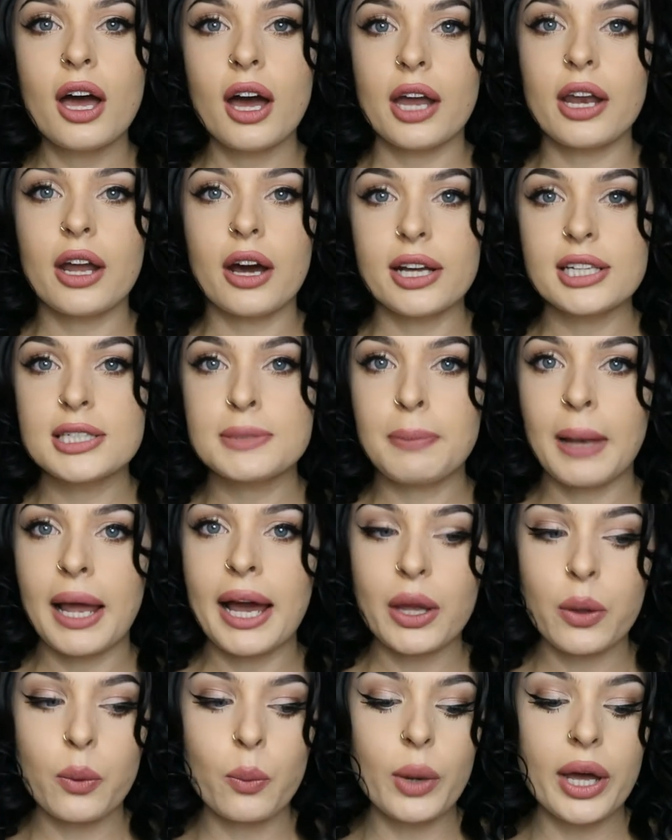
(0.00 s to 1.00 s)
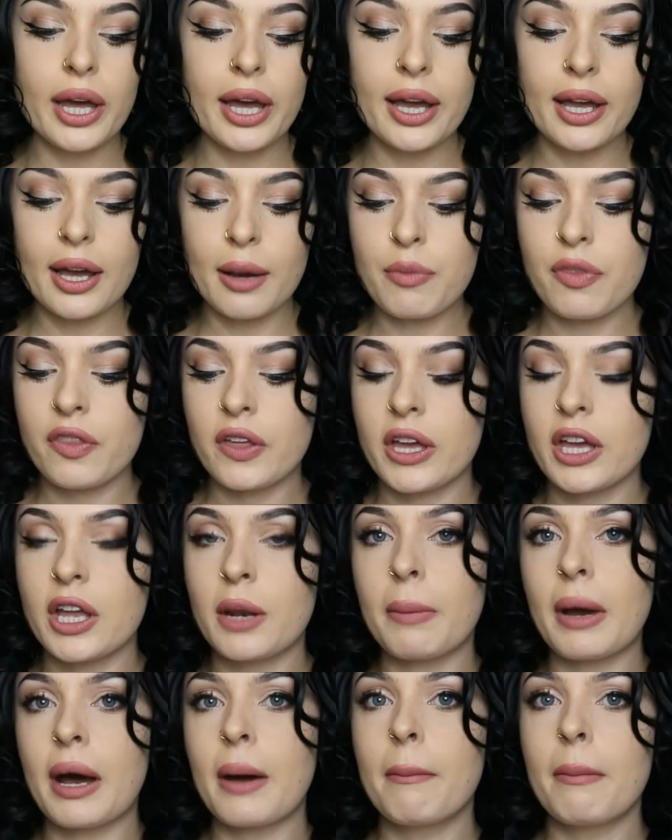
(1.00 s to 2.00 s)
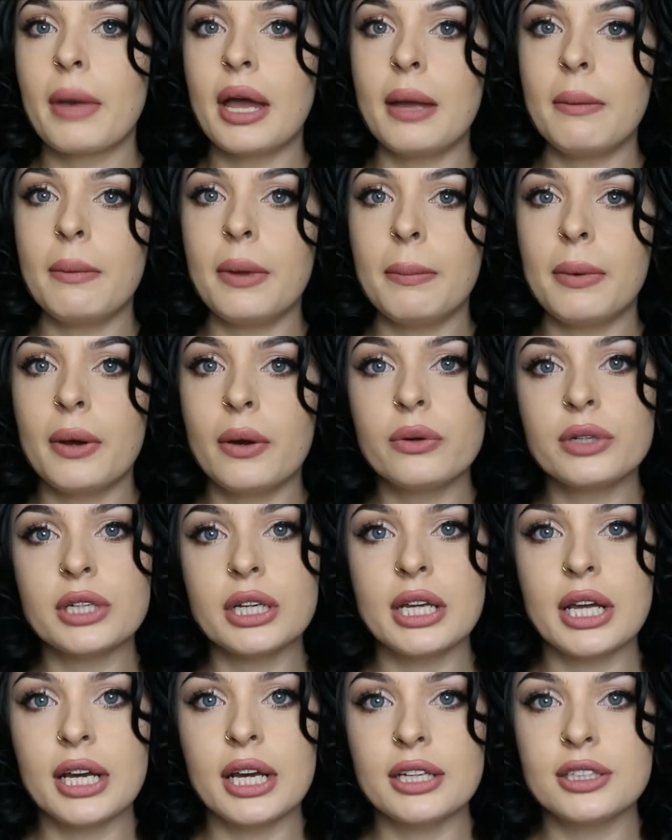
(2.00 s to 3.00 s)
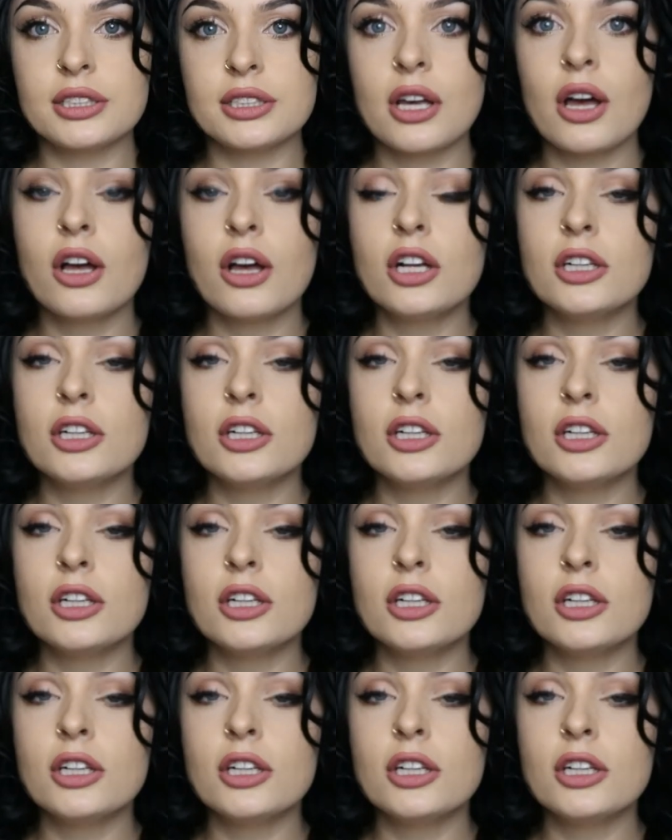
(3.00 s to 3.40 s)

a nice black wig. I'm thinking about maybe building his